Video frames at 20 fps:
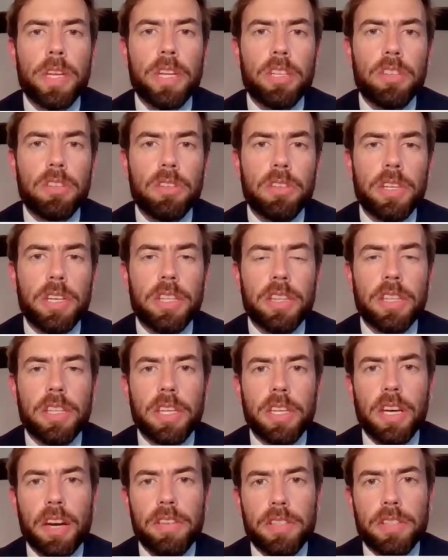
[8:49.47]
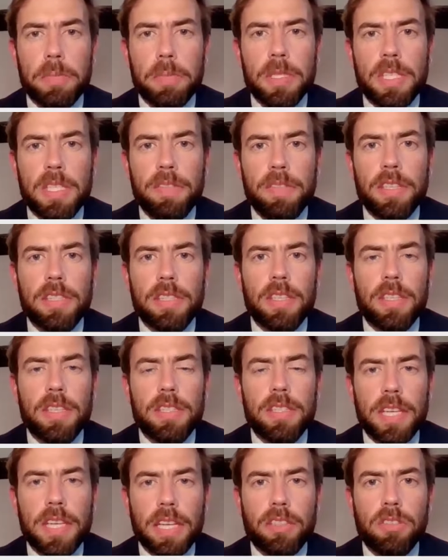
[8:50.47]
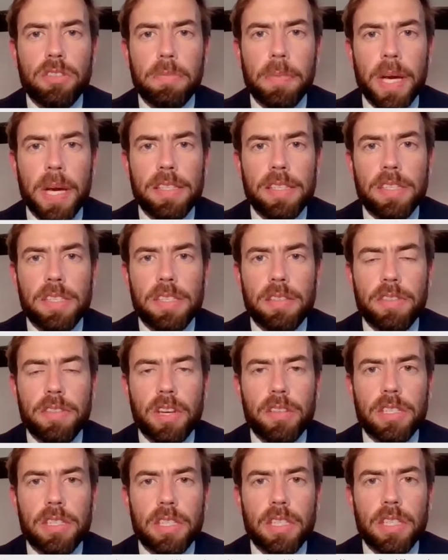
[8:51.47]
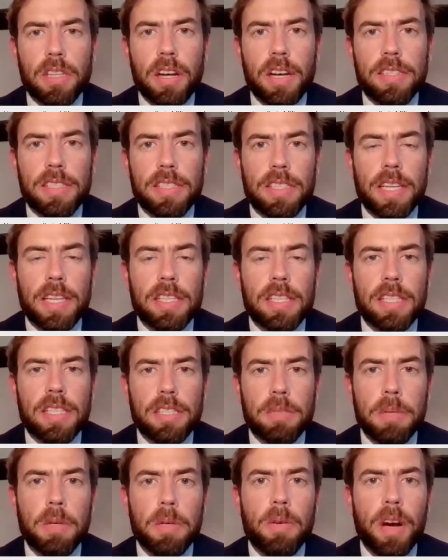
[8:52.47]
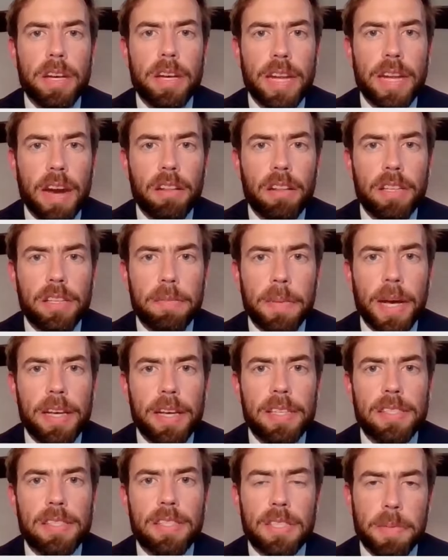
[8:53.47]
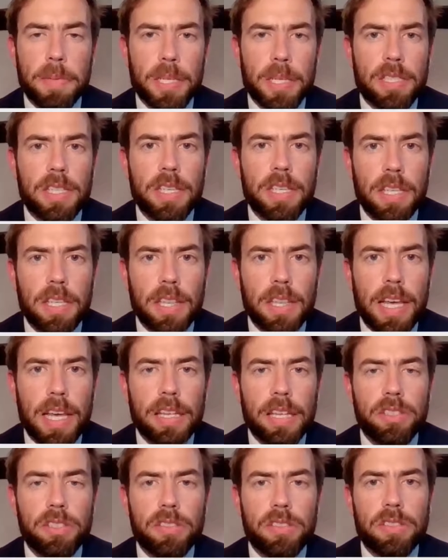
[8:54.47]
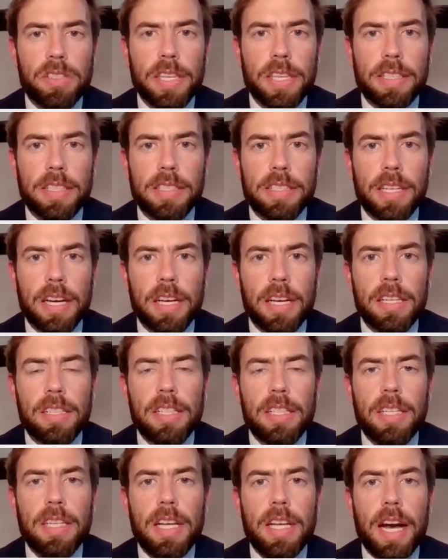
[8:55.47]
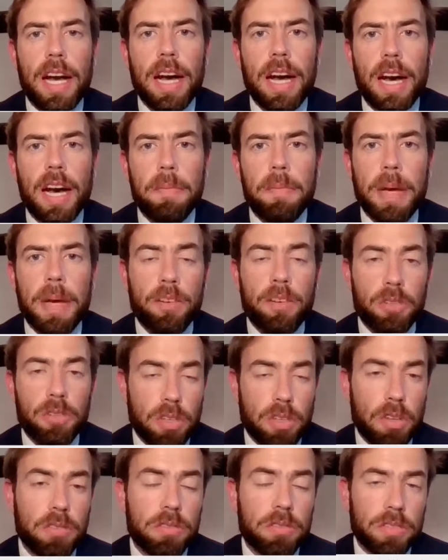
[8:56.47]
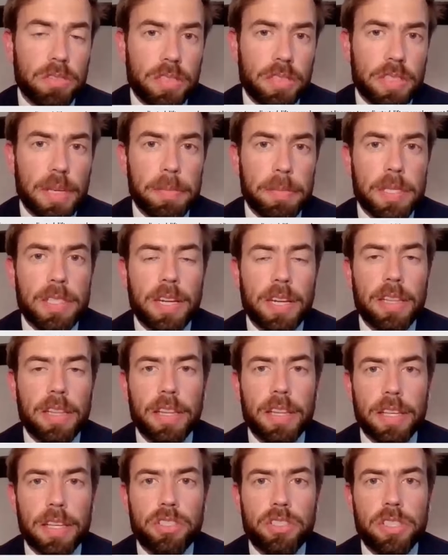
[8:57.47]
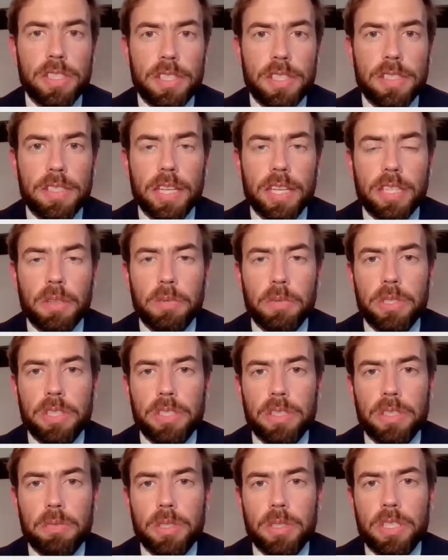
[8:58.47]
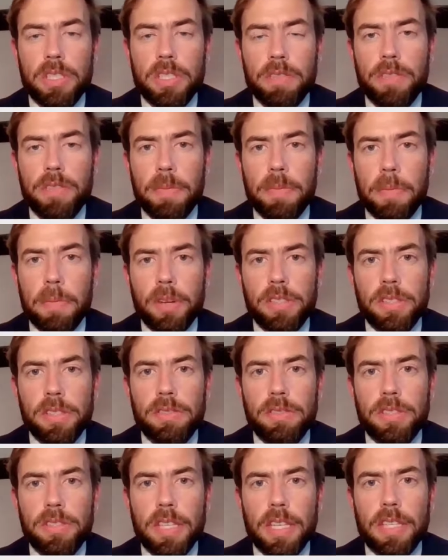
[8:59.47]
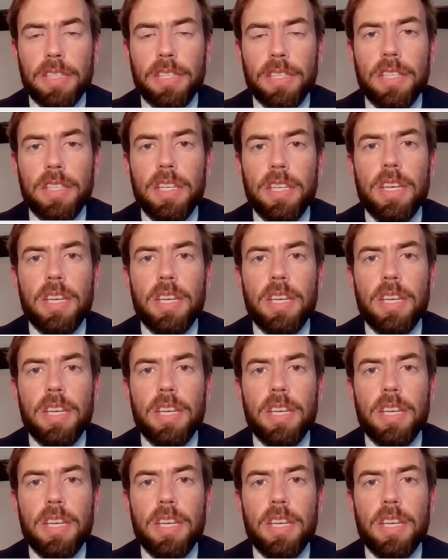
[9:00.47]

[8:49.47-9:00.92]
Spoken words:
When you look at the kind of specifics in the sectoral basis of those declines, it does seem to be quite narrowly based, especially in the land use sector, and also to some extent the electricity sector, which is a very positive thing.